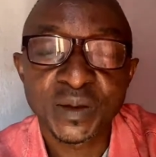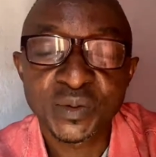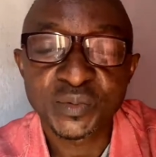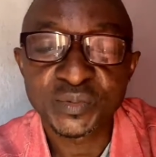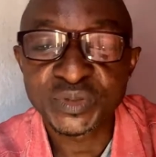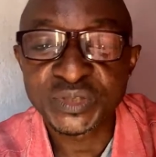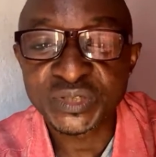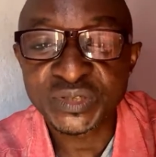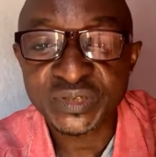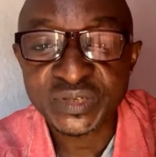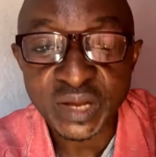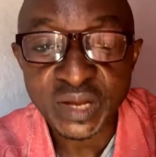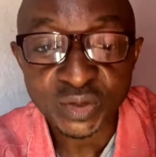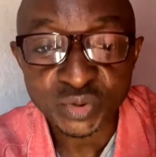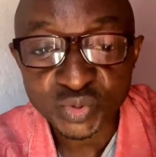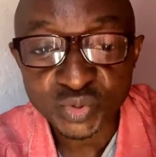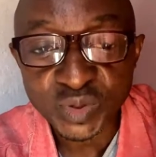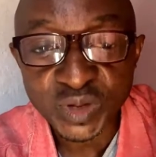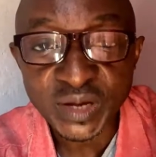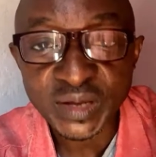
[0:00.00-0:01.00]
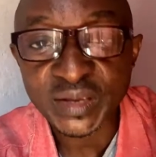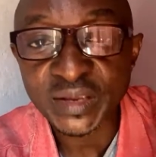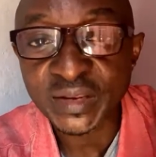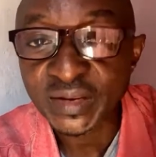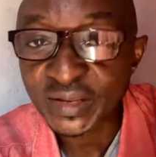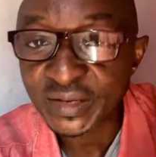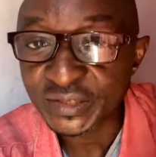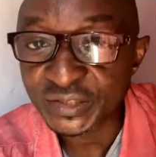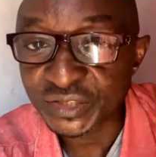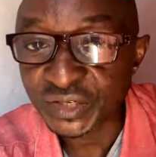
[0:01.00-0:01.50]
which is Kaduna in
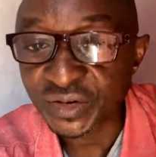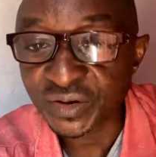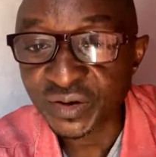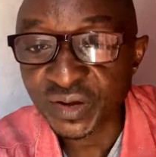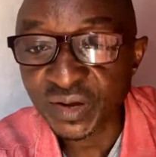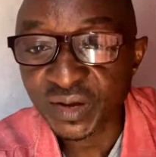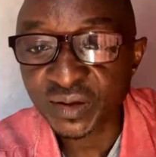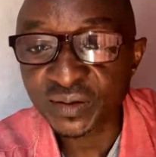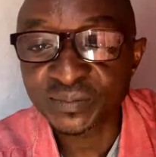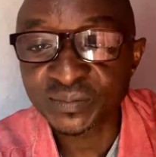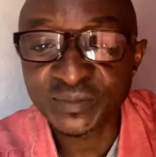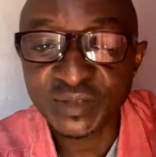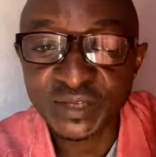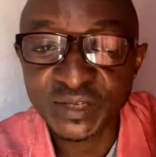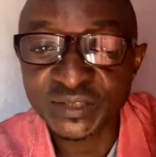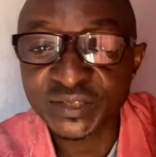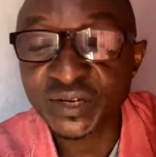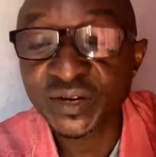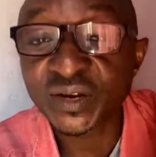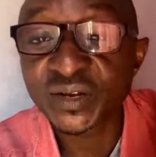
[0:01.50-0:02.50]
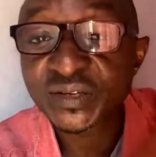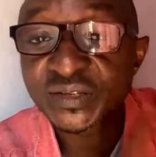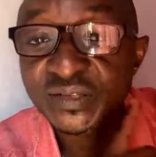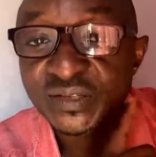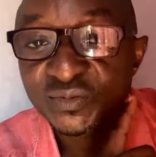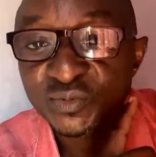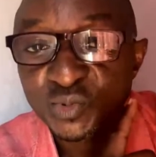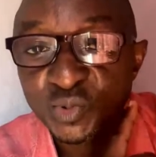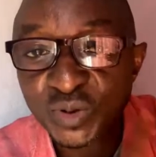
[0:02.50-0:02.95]
Nigeria. Nigeria is in